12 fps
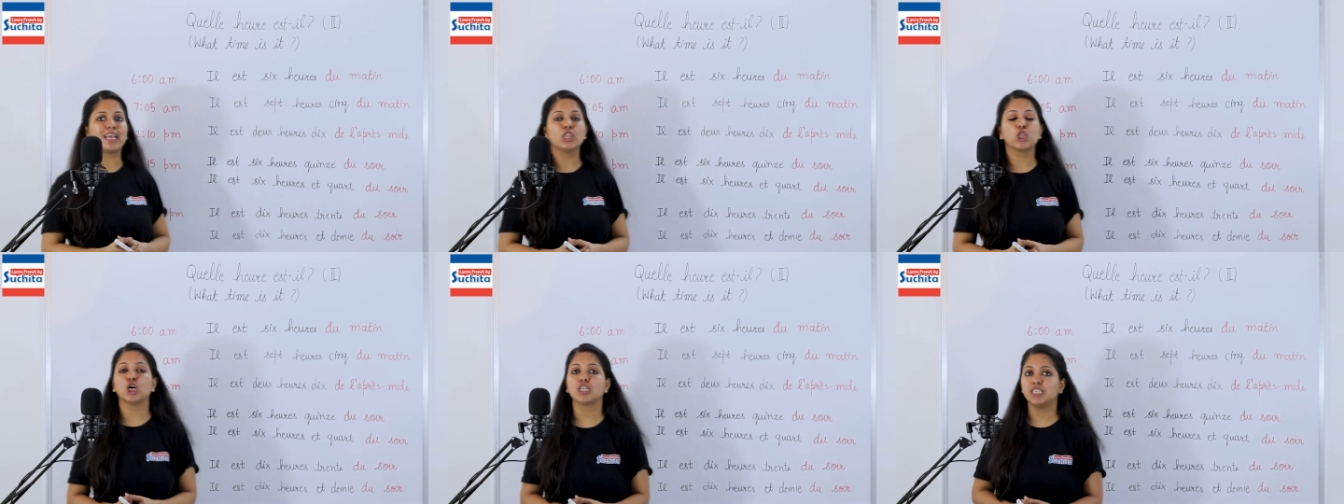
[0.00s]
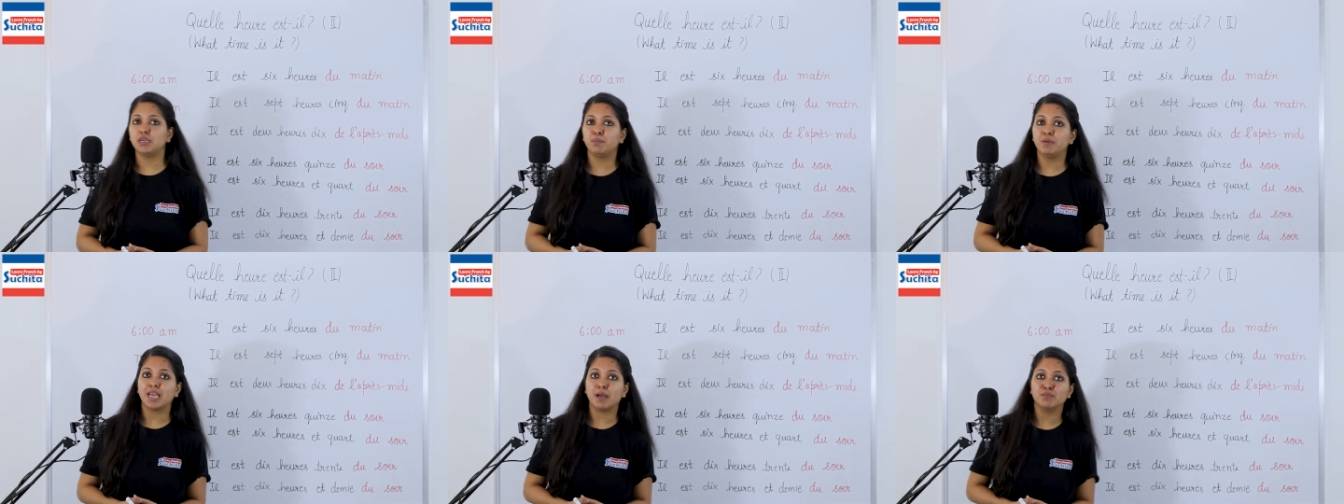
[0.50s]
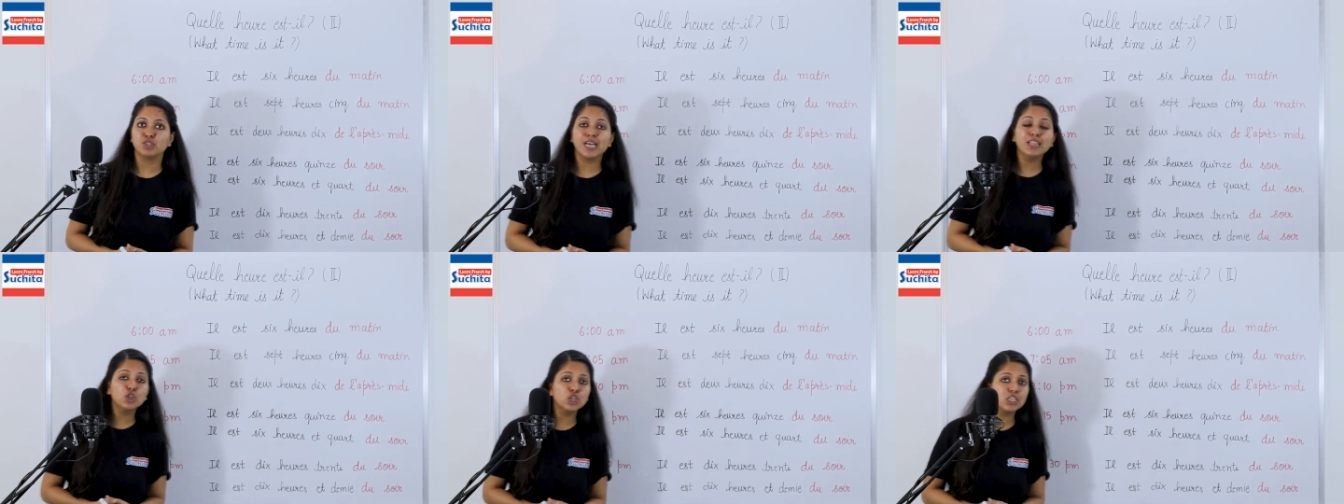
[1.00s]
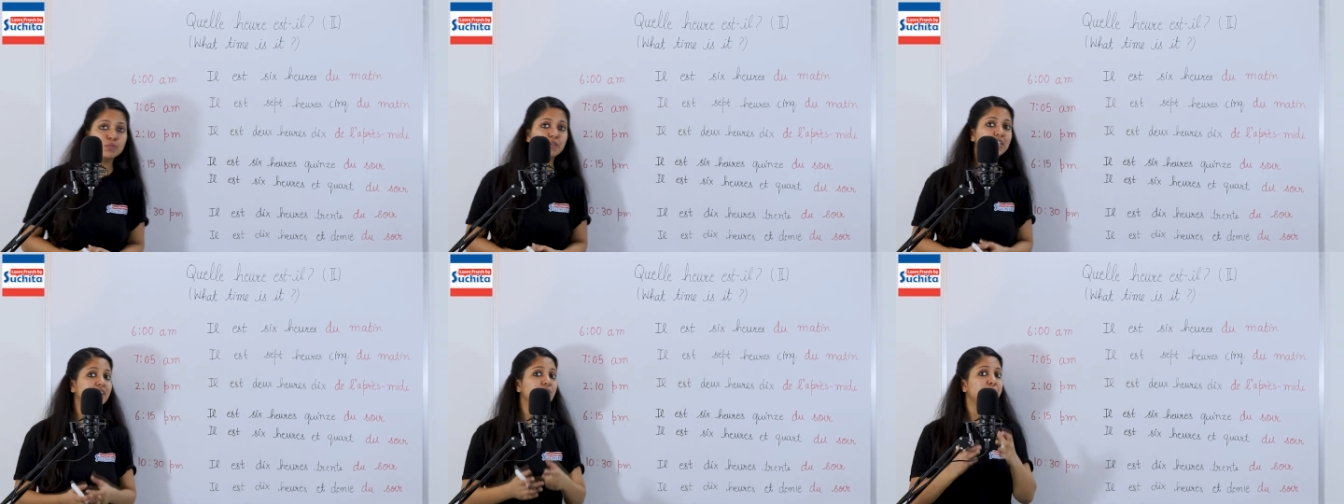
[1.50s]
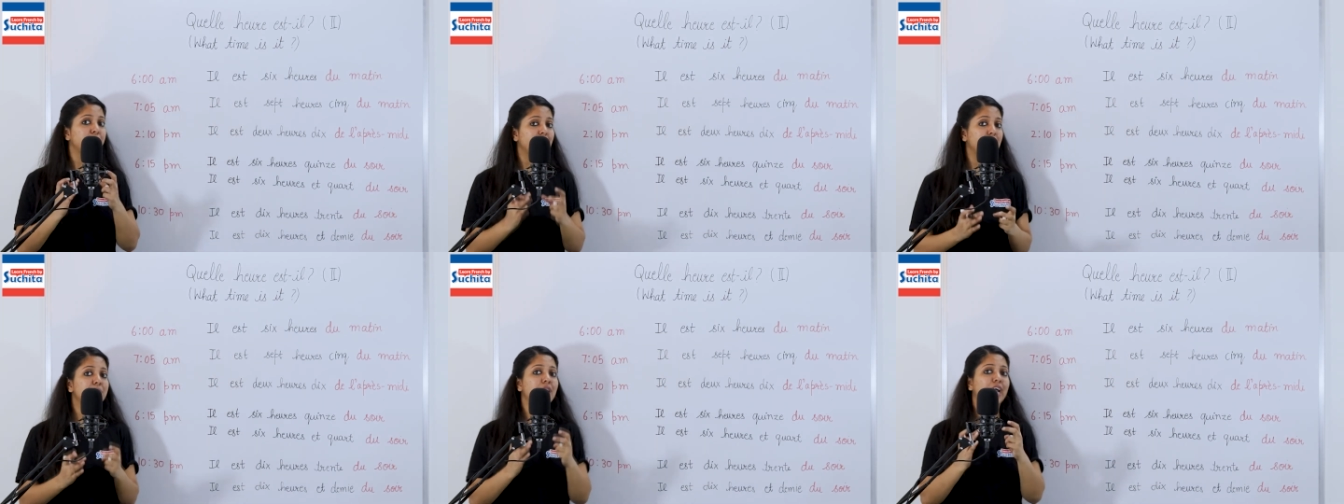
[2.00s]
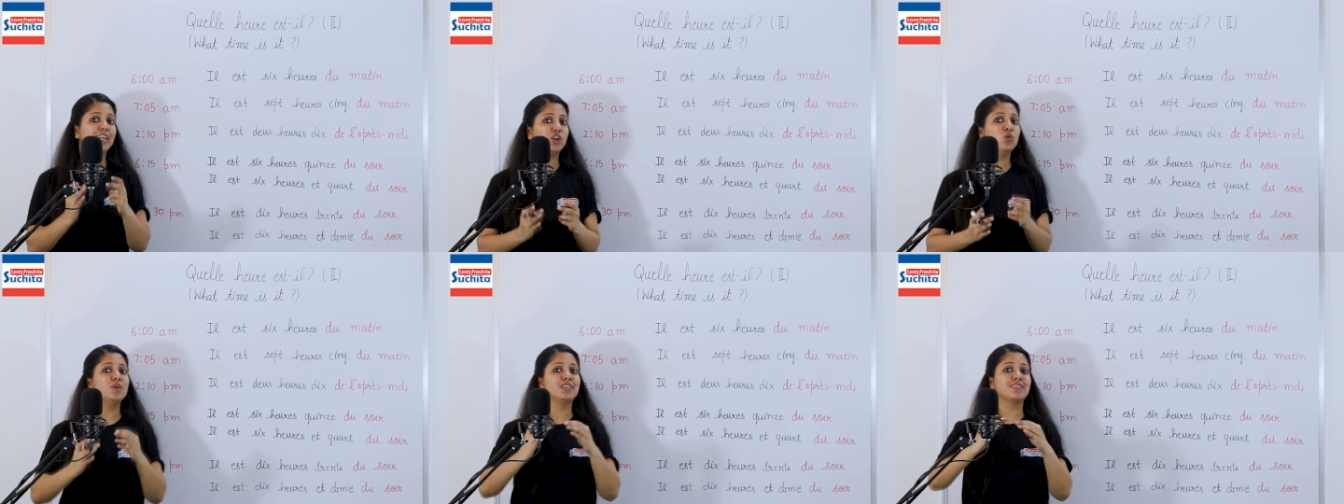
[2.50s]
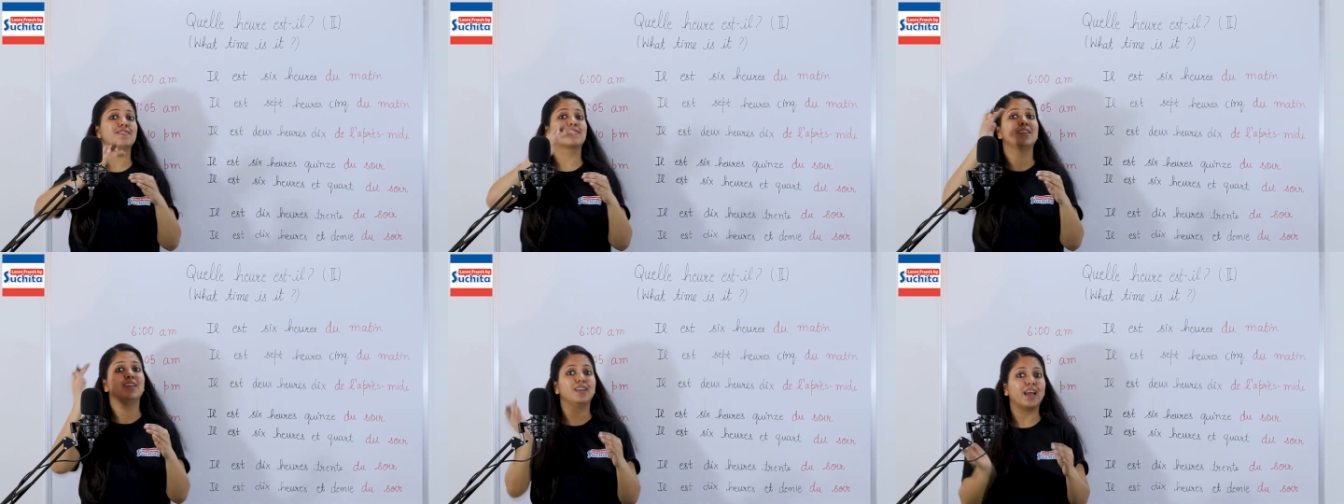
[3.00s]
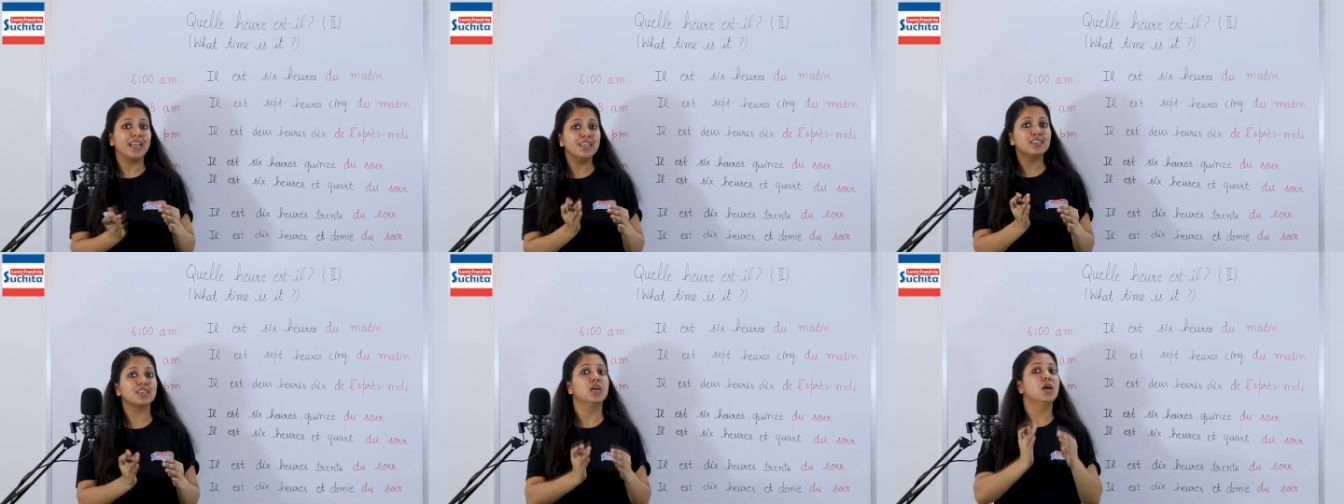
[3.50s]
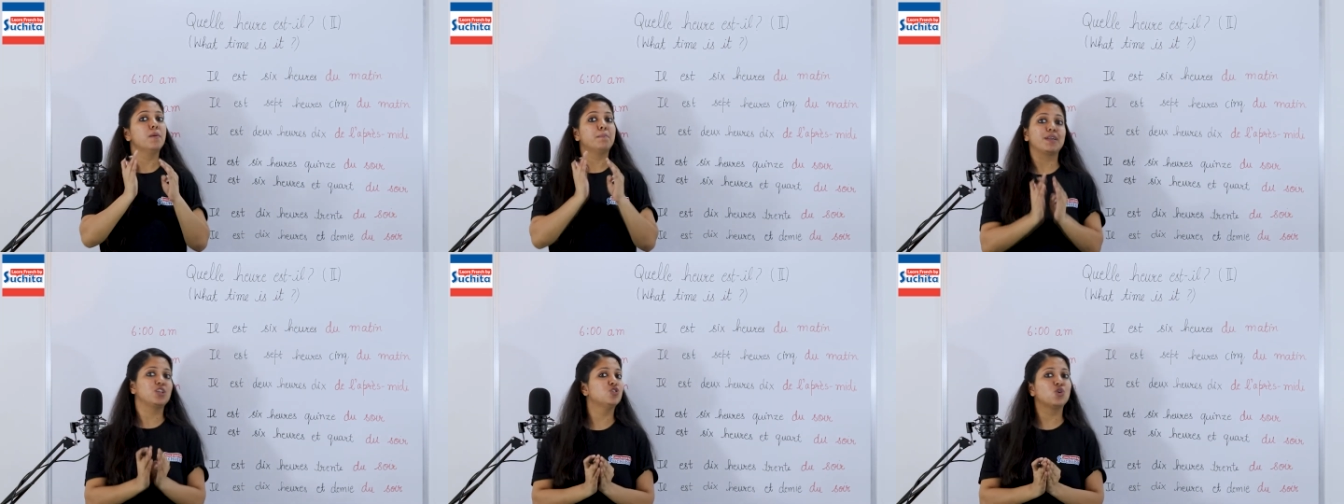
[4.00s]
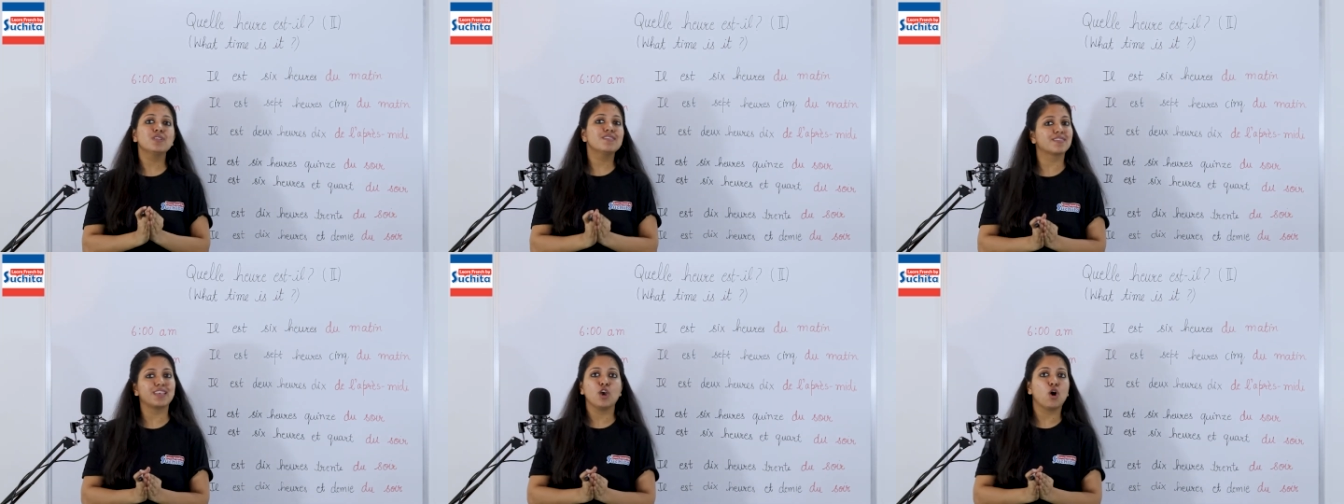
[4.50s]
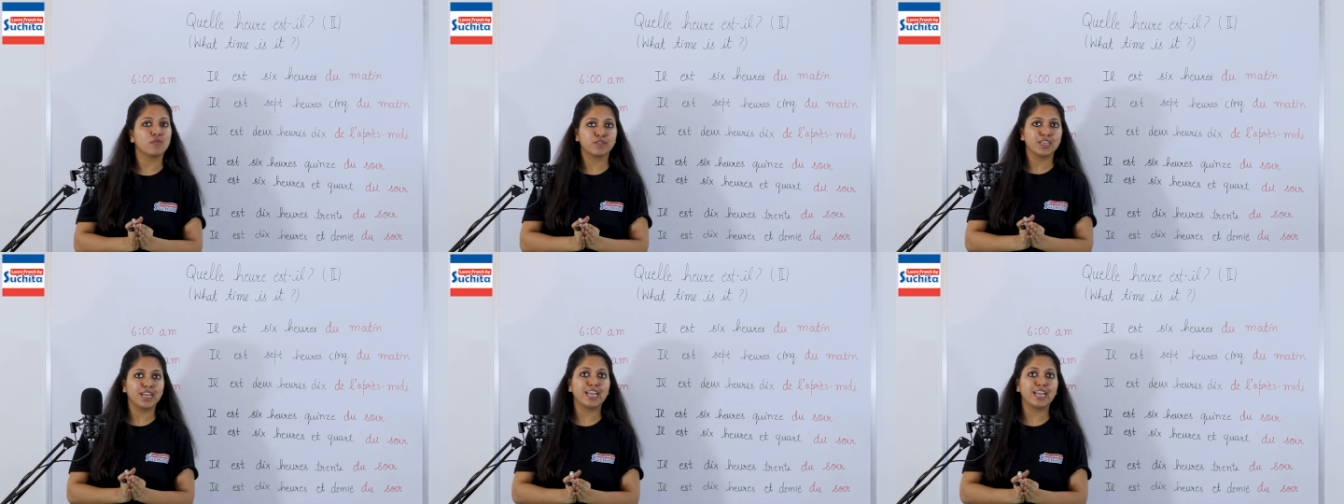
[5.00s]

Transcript: 10:30 p.m. 10:30 p.m. I know it is the night, but you don't say of the